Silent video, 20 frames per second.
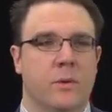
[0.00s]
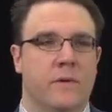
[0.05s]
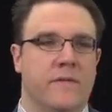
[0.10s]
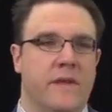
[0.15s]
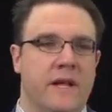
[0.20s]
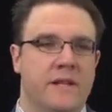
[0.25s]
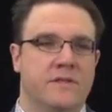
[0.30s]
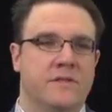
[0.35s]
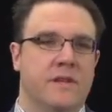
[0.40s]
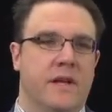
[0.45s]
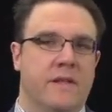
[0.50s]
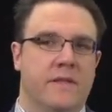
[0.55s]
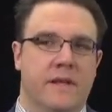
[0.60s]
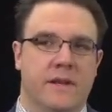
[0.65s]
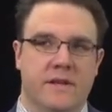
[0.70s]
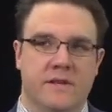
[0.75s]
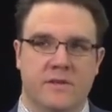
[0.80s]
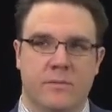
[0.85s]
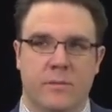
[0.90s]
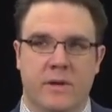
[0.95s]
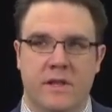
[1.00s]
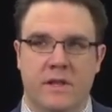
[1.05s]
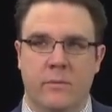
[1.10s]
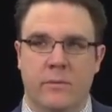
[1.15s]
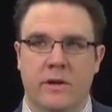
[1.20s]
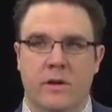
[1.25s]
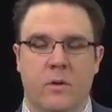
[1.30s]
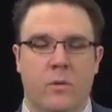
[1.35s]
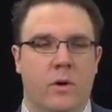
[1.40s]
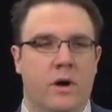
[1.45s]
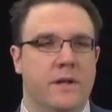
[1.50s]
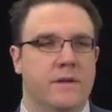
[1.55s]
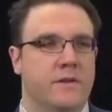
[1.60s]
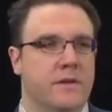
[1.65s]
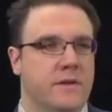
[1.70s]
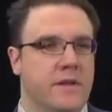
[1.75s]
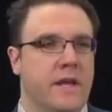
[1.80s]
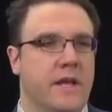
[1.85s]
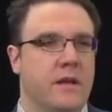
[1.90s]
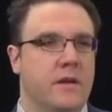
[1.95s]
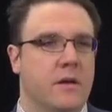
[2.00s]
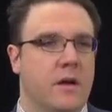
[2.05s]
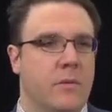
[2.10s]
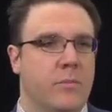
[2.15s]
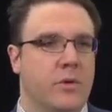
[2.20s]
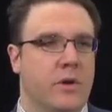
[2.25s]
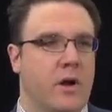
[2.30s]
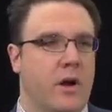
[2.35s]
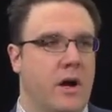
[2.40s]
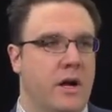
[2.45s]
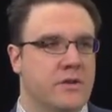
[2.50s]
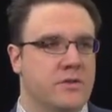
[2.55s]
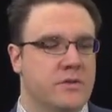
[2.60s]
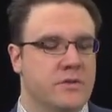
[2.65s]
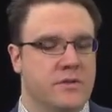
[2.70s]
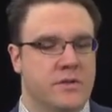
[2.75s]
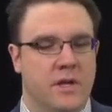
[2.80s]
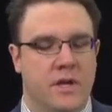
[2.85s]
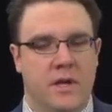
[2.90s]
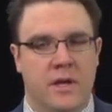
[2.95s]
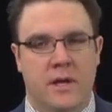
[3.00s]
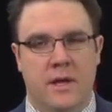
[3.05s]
With that said, that doesn't mean that we don't want to take uh, precautions.